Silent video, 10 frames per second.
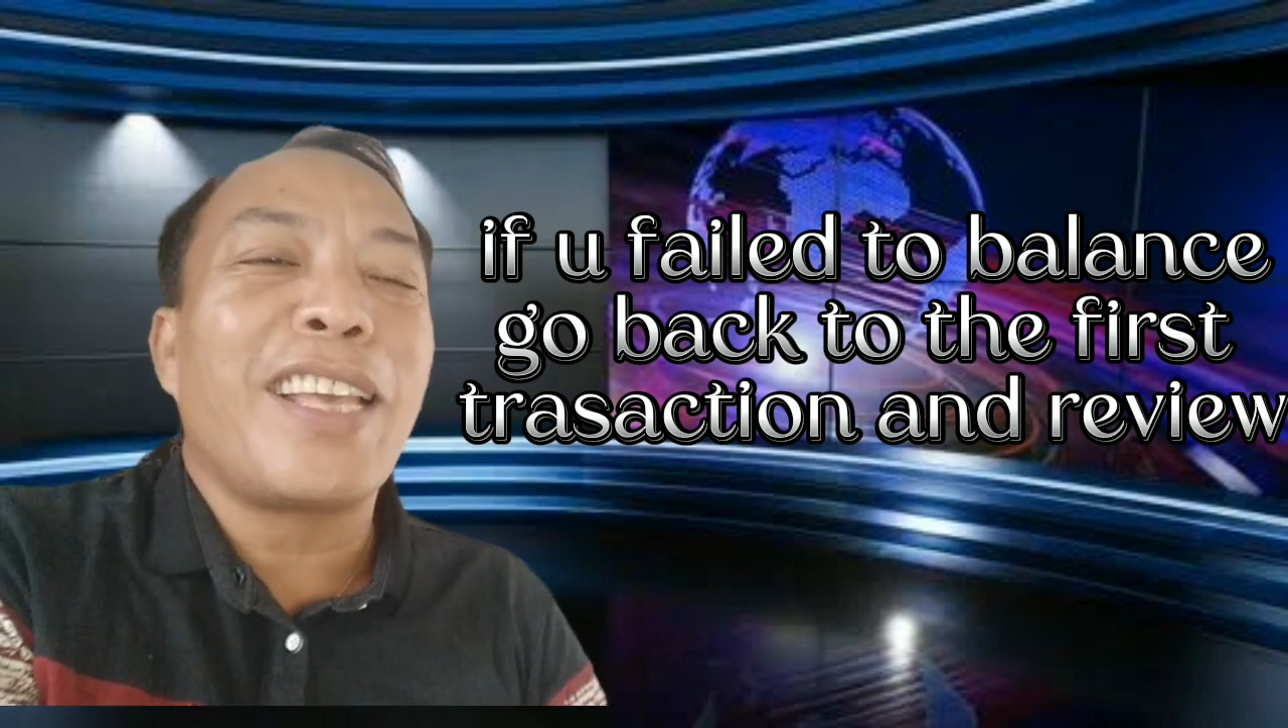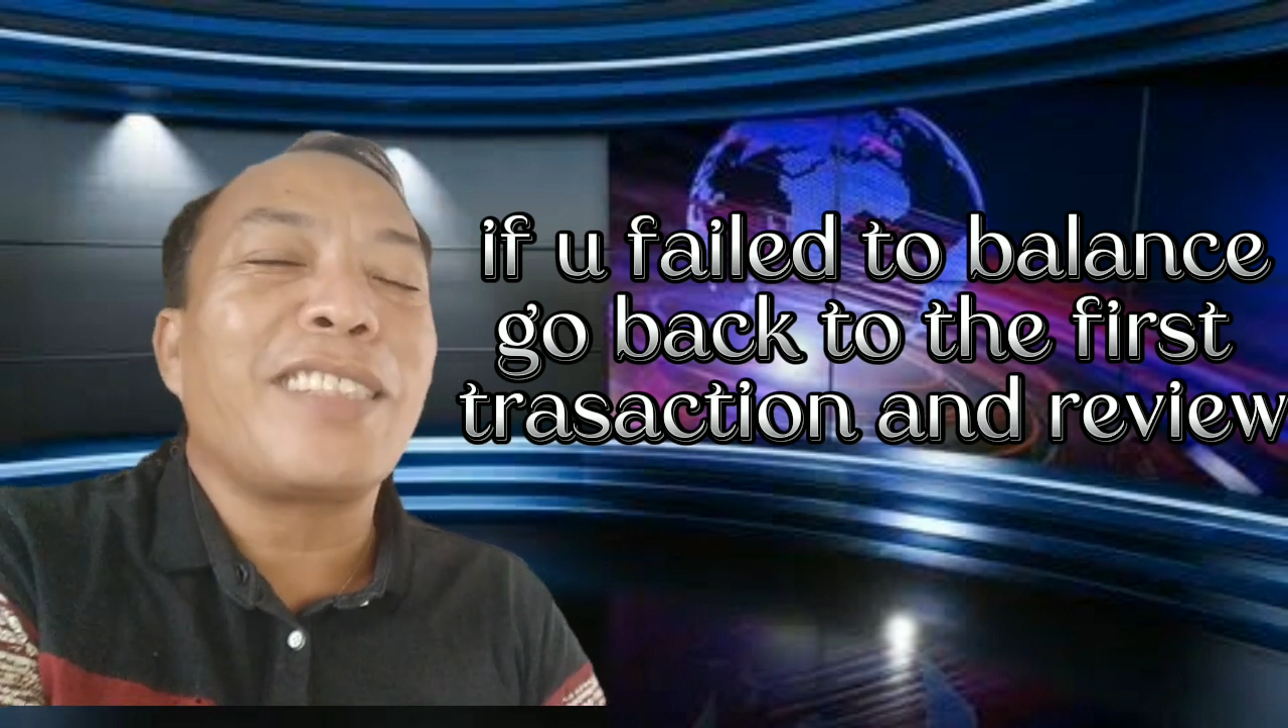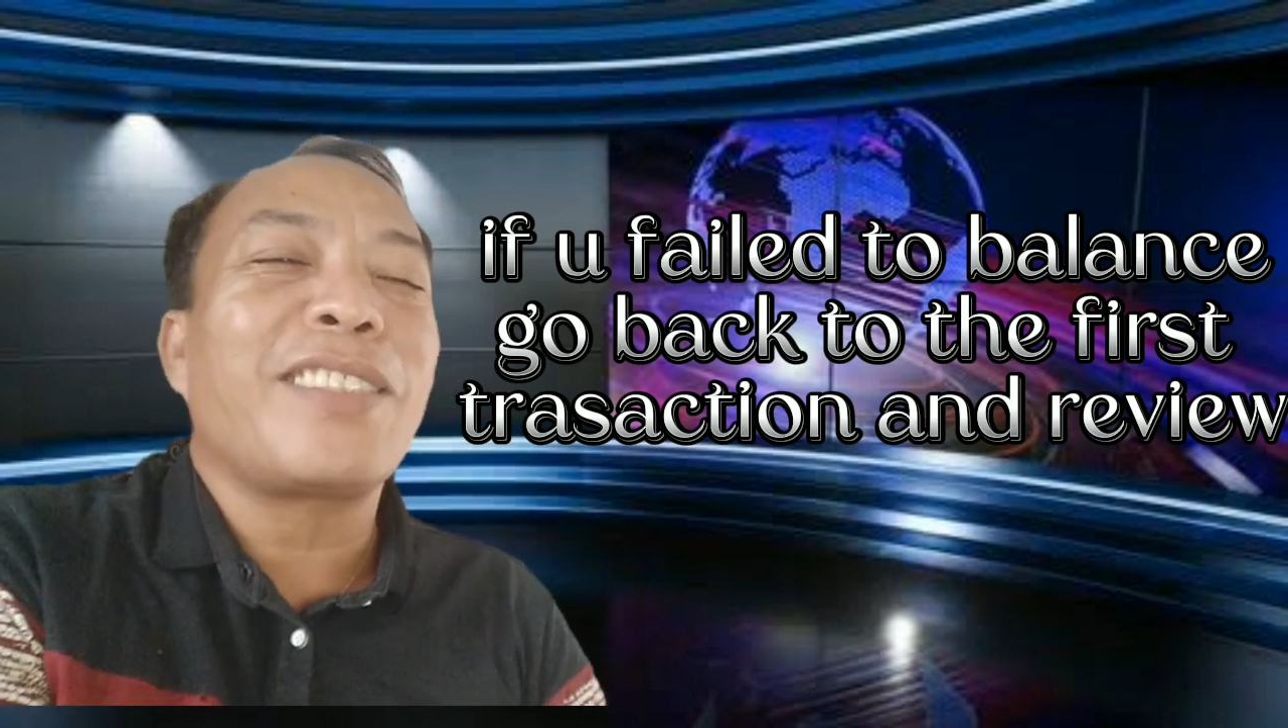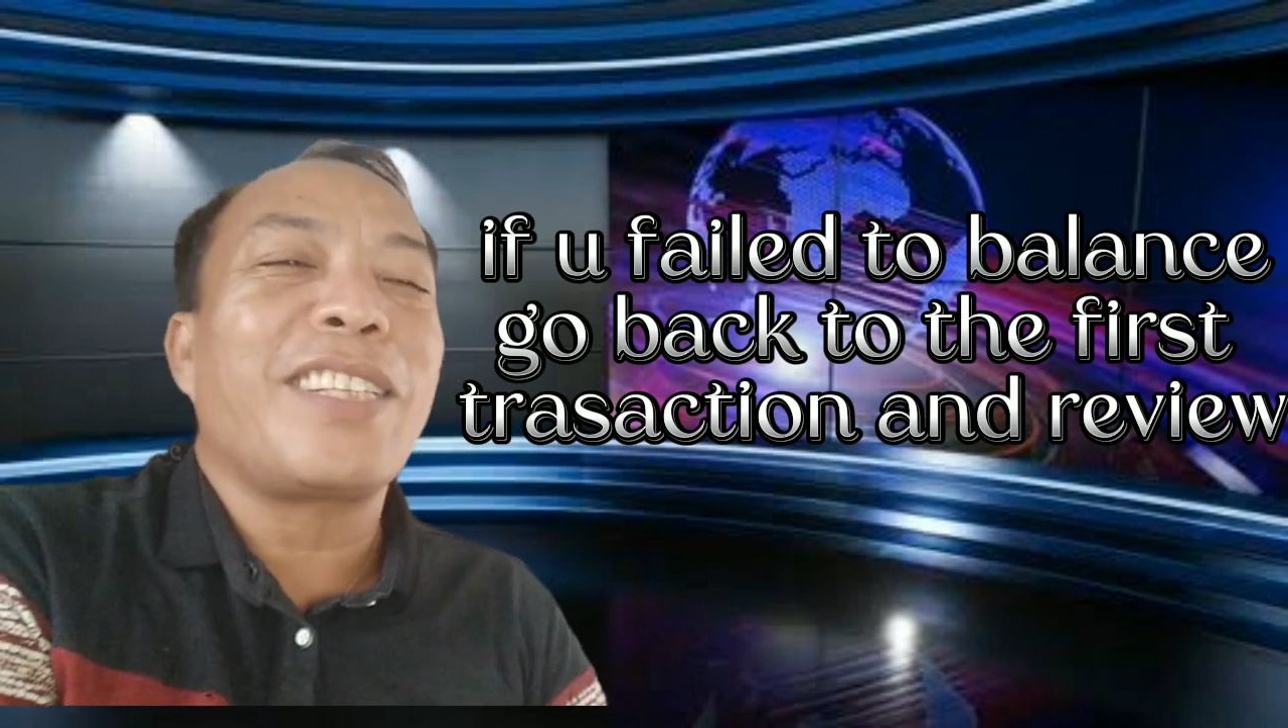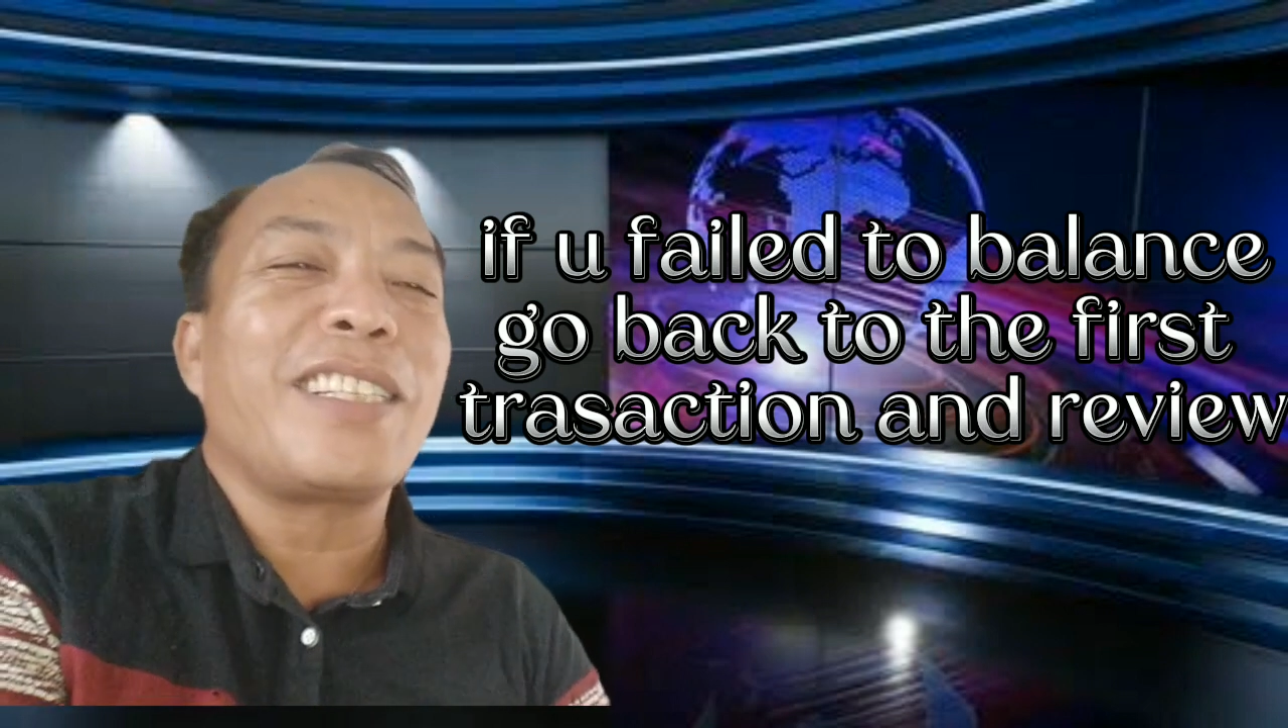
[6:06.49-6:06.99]

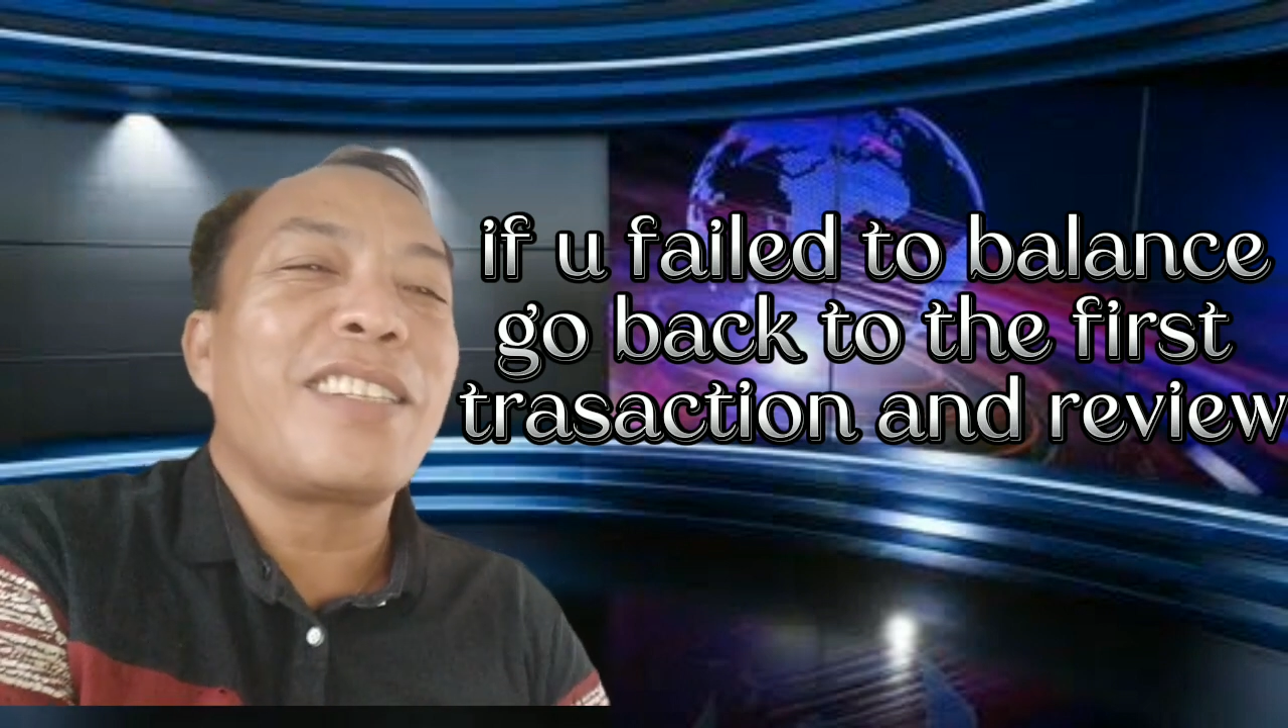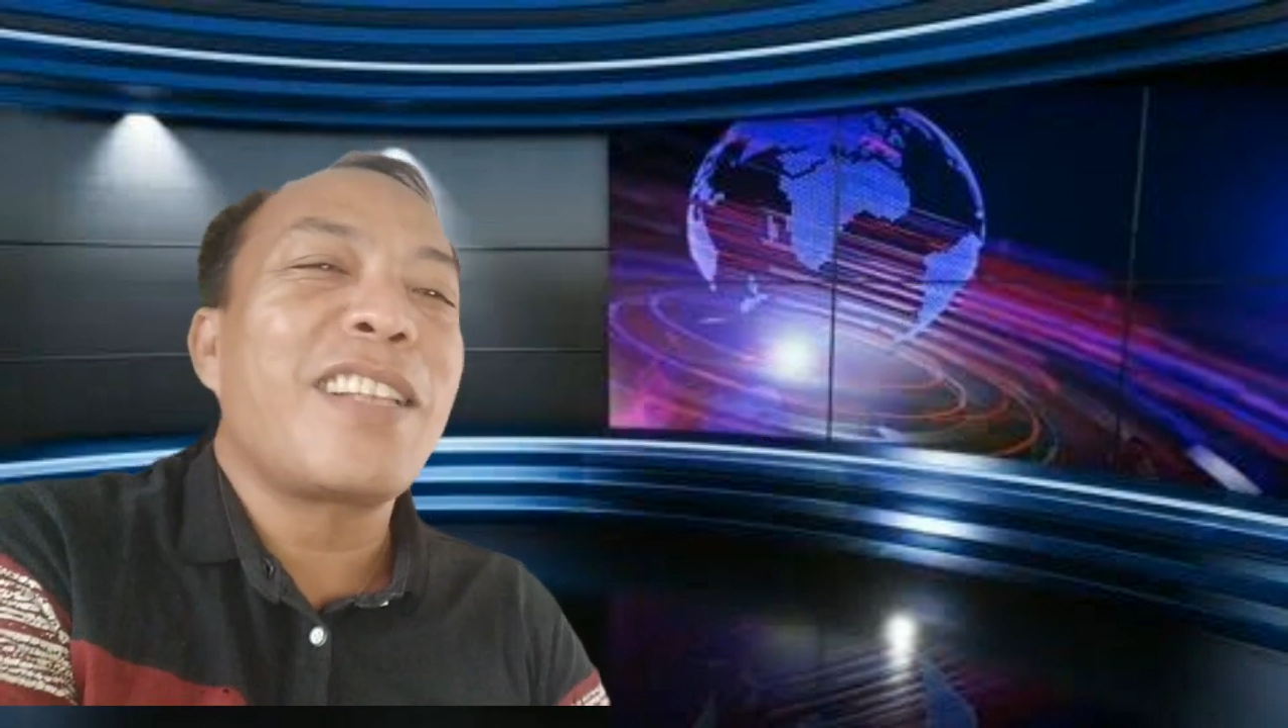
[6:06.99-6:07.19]
entries.